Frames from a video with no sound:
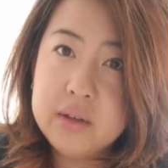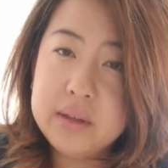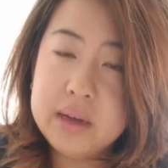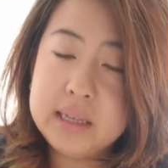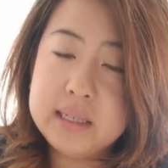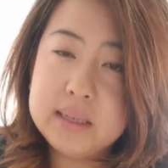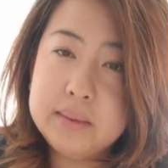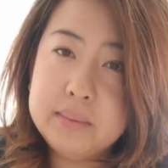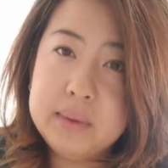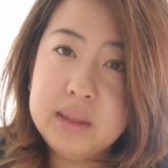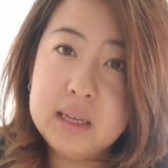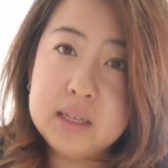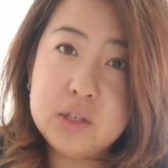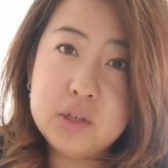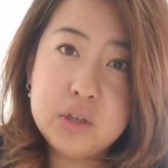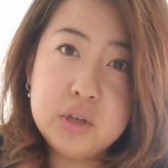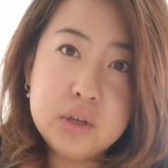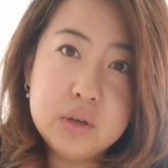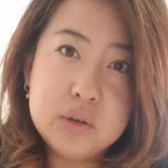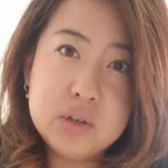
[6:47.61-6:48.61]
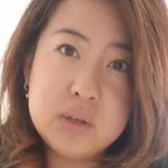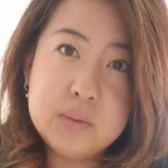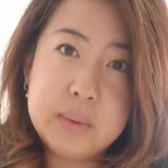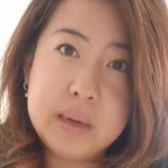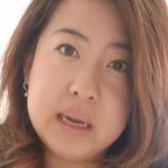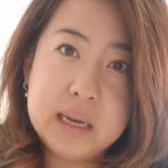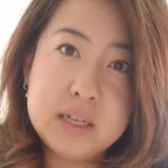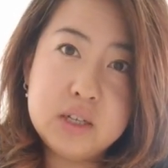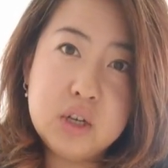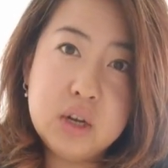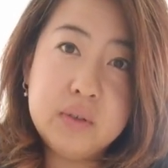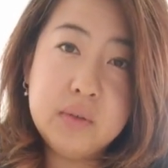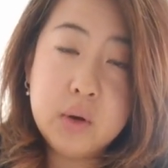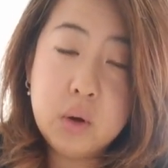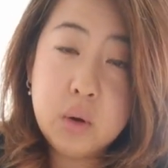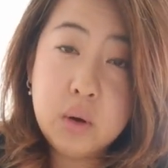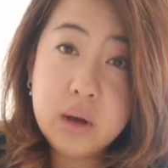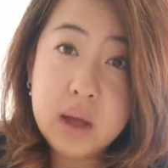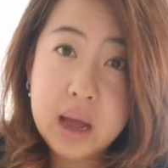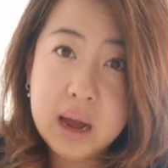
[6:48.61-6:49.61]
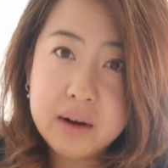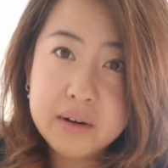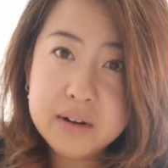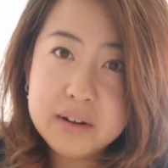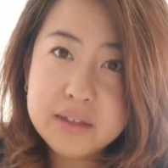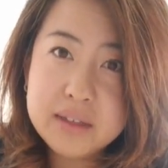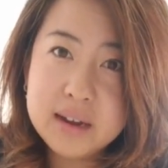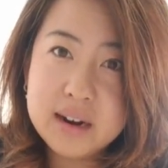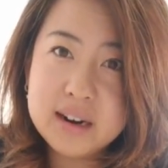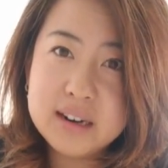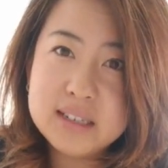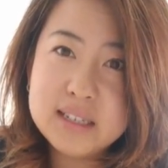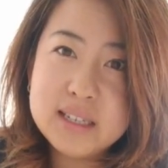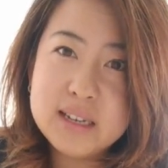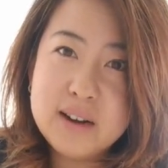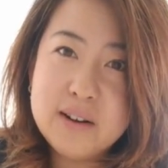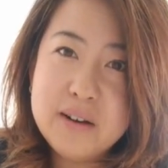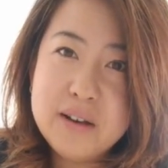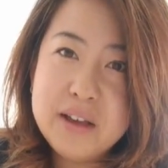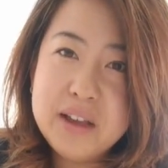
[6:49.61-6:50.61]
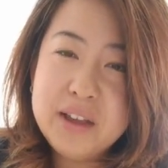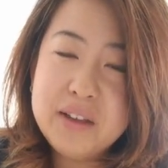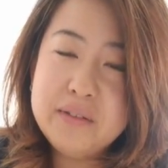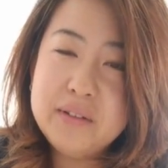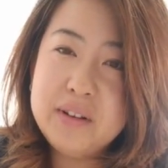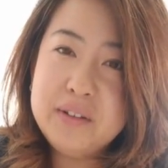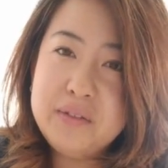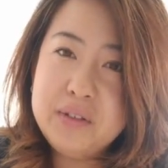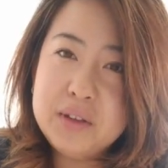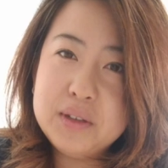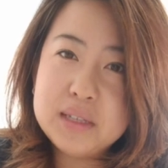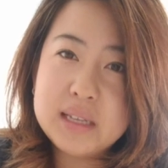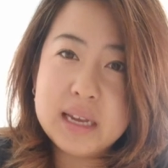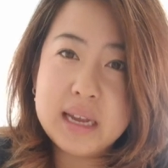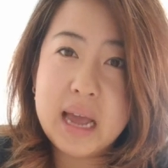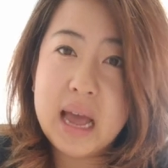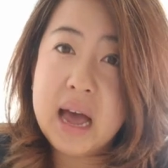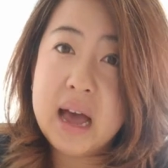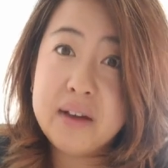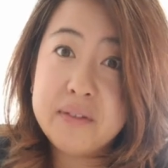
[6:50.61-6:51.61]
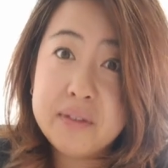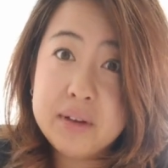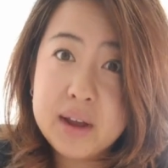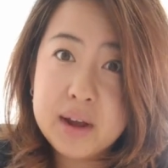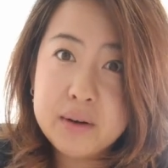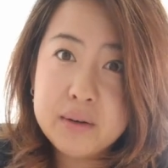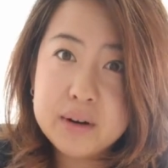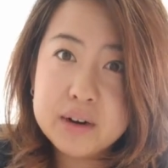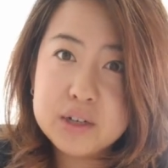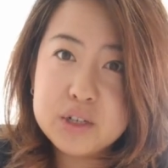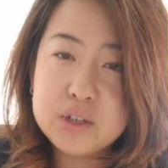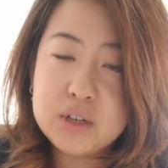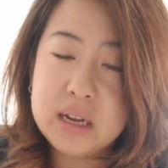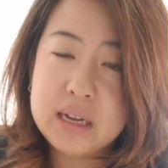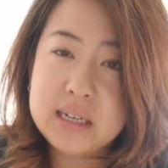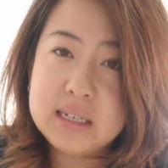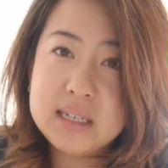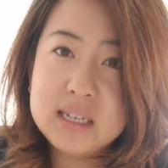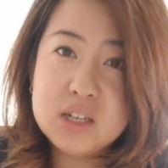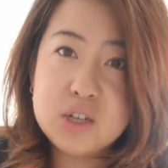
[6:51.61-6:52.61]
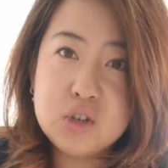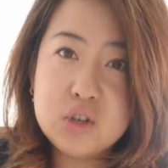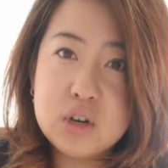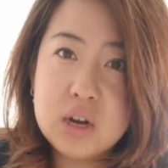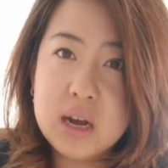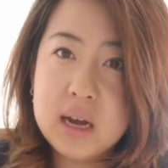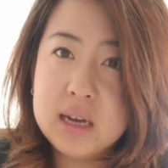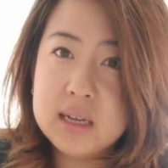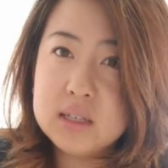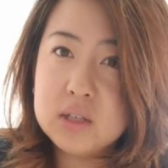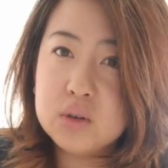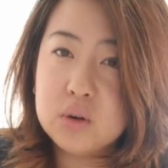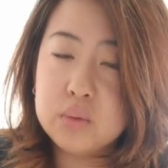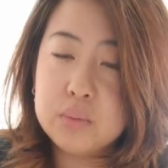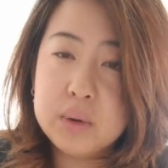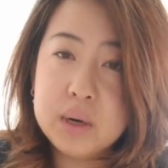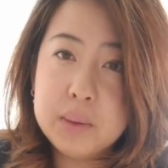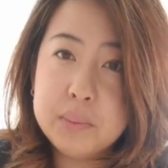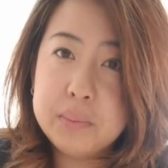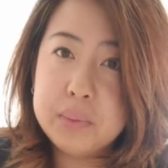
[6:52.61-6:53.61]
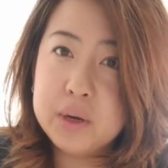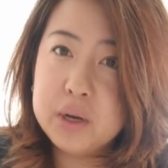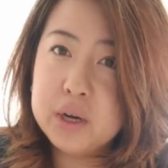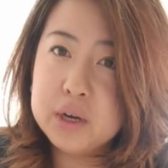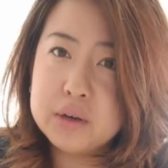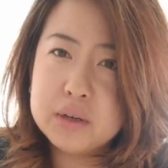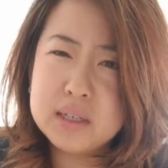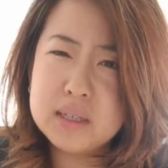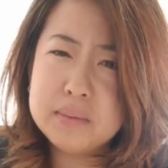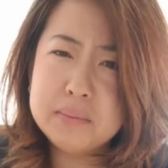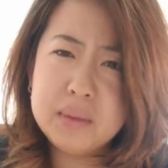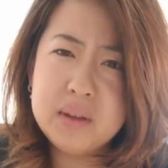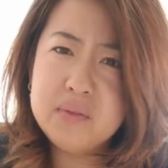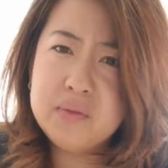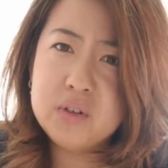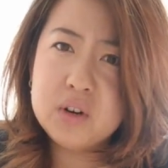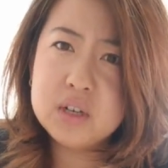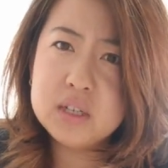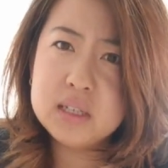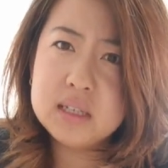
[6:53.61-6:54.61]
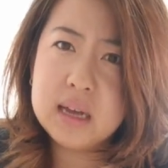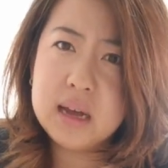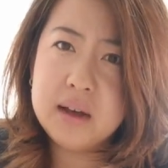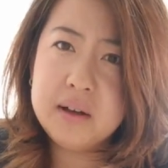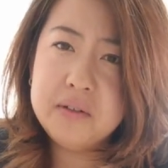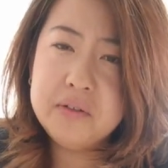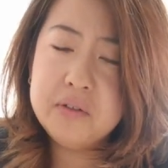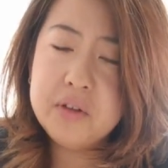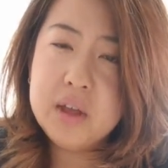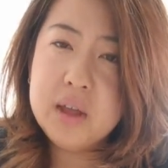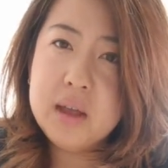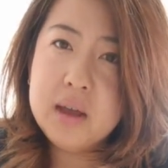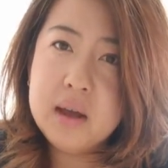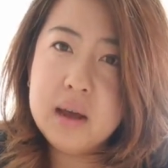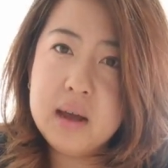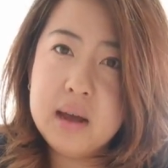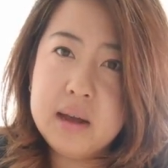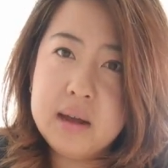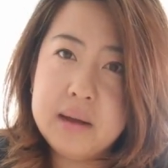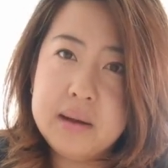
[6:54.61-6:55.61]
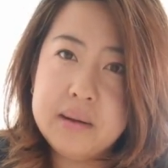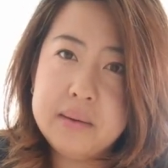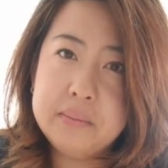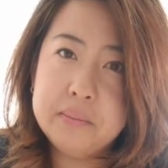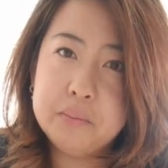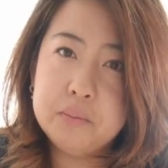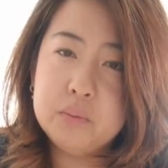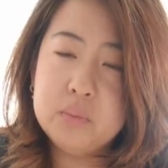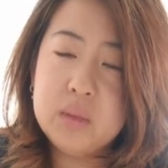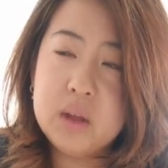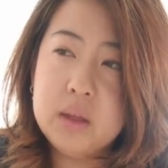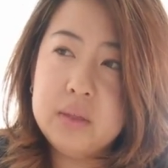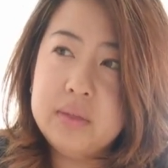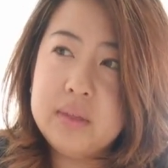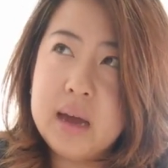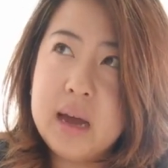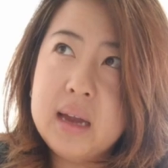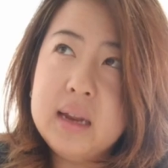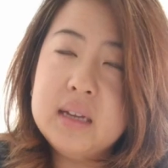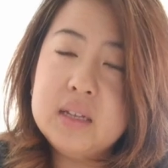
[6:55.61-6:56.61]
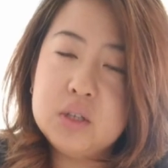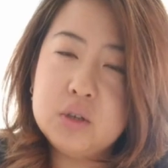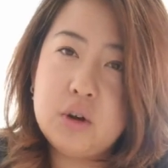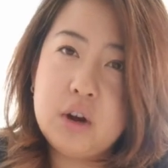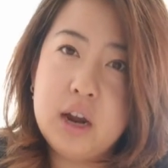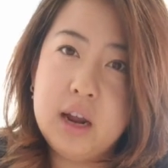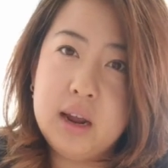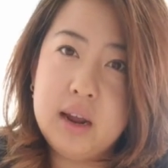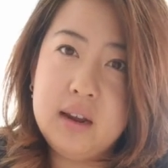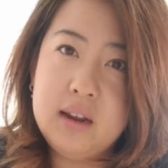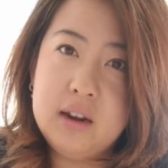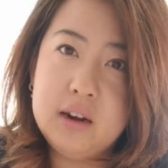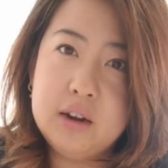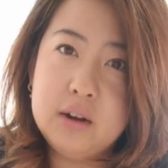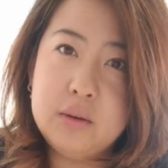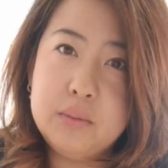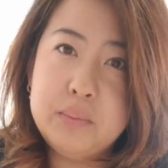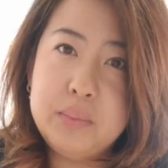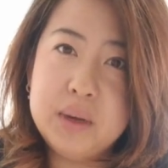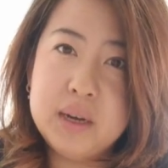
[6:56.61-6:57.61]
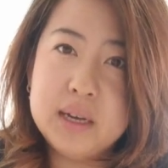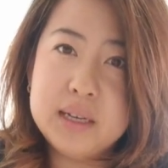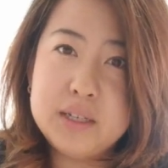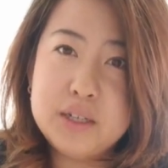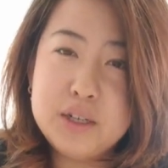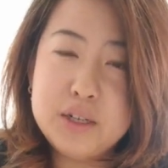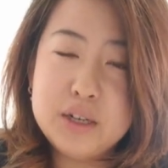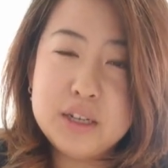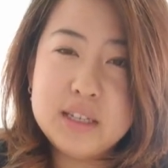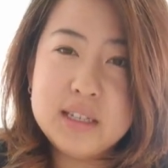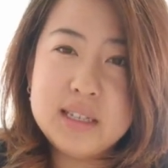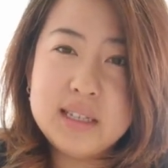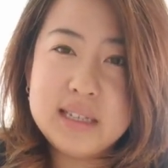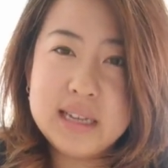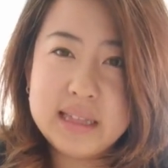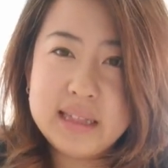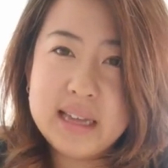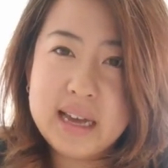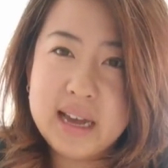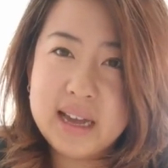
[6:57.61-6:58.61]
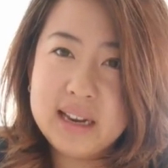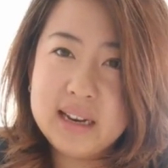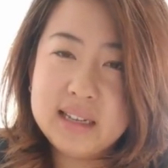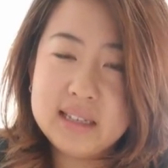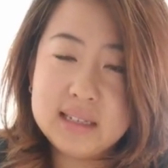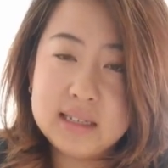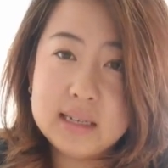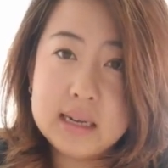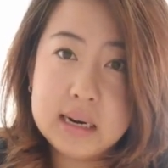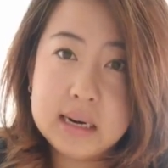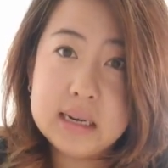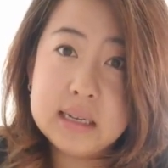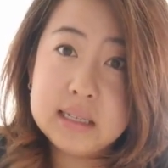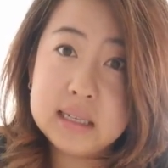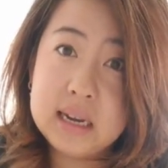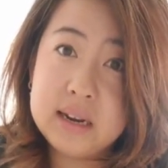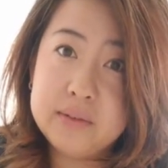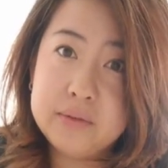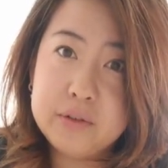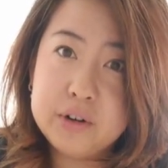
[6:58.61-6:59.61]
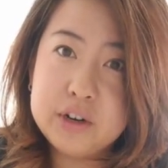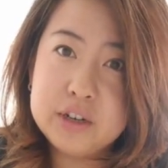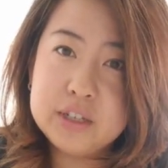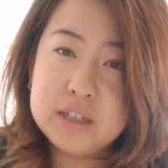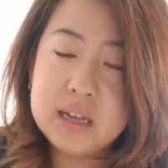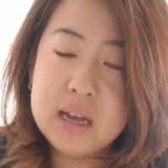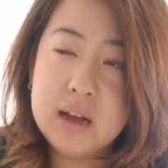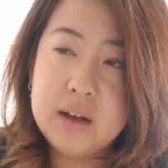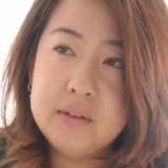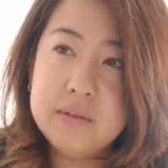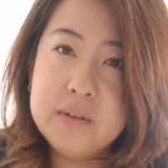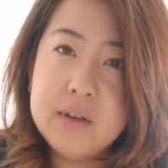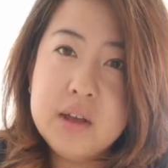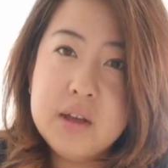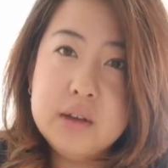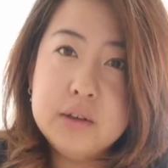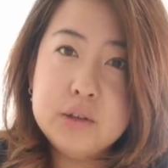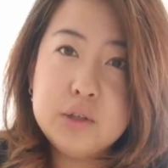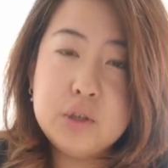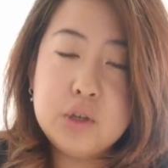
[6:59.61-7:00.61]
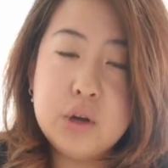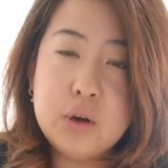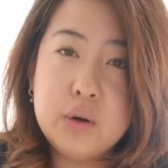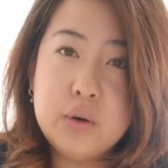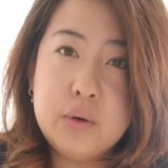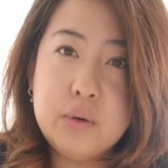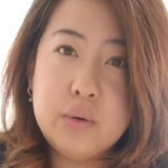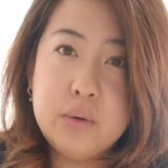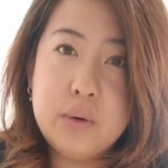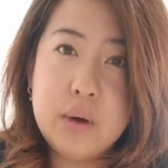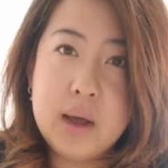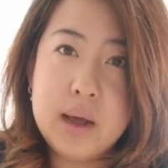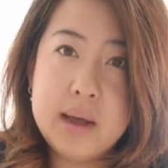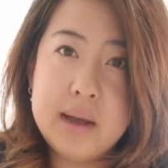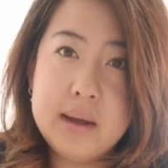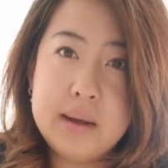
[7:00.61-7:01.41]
That's something that's huge because you have a whole hour there. So even if you use like half an hour to like de-stress or read a book or something for yourself, that is great, because you can set that and set it aside for yourself. So